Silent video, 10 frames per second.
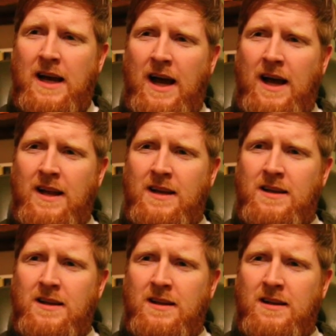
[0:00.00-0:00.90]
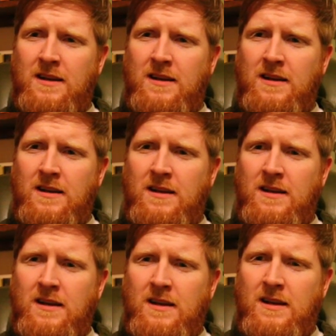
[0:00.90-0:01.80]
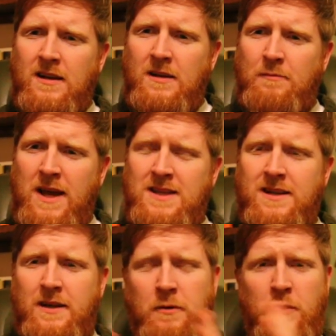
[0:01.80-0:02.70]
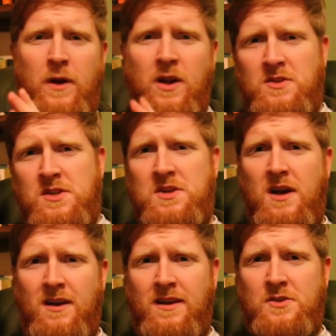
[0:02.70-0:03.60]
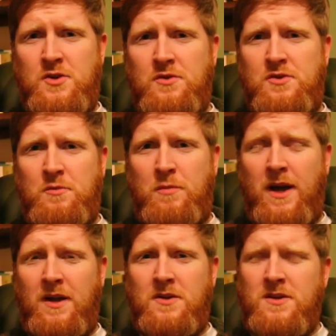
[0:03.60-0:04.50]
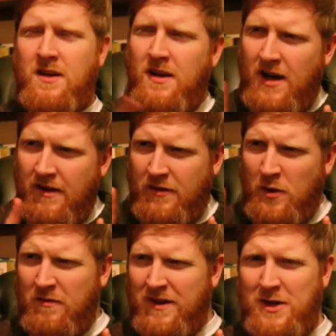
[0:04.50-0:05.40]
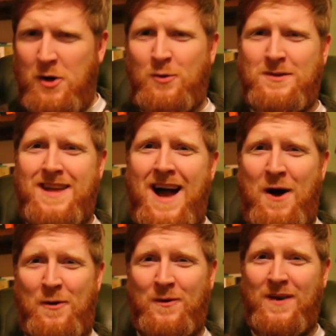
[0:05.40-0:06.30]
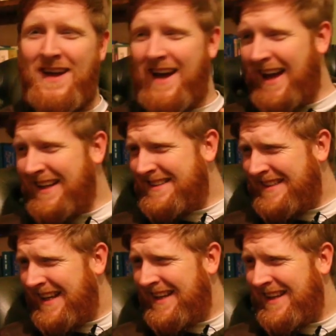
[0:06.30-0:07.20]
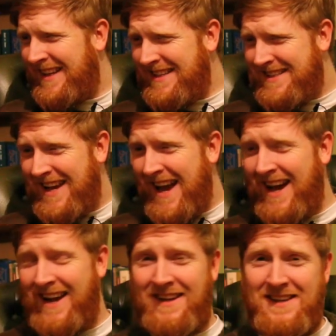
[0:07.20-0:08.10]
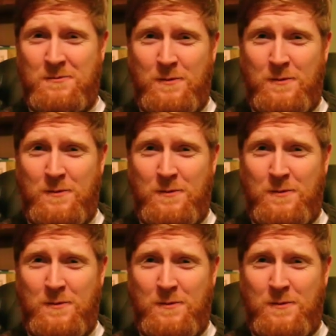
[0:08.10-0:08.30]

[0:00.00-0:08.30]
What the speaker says: And basically, when I went onto Jaclyn's YouTube page, a few videos down, I seen that this guy is